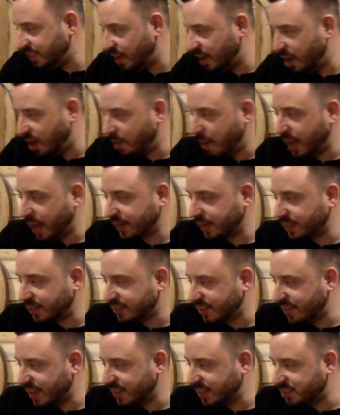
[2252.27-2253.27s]
Monica
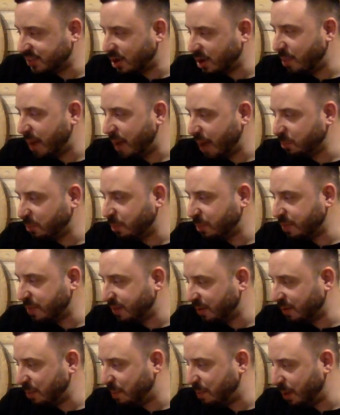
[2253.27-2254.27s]
says, "Oh, mine will be
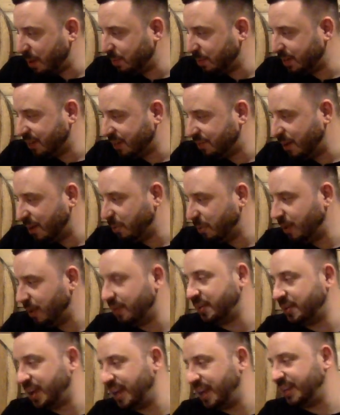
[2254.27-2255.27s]
very public if I win."
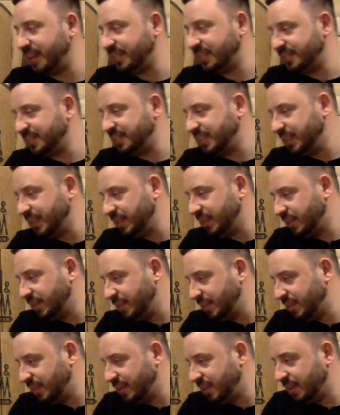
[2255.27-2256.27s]
Okay,
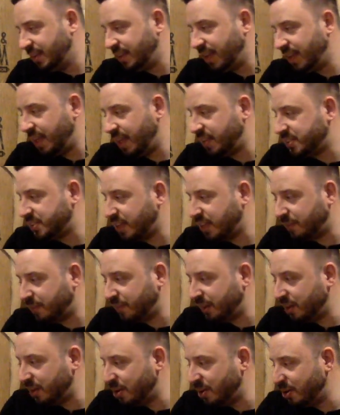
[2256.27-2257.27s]
yeah. There's
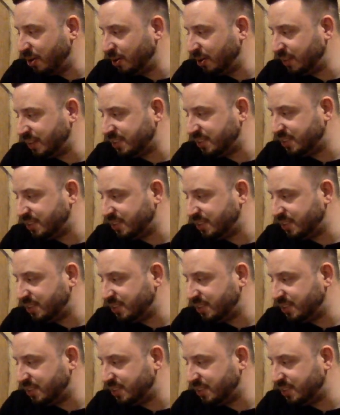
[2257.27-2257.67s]
definitely no, there's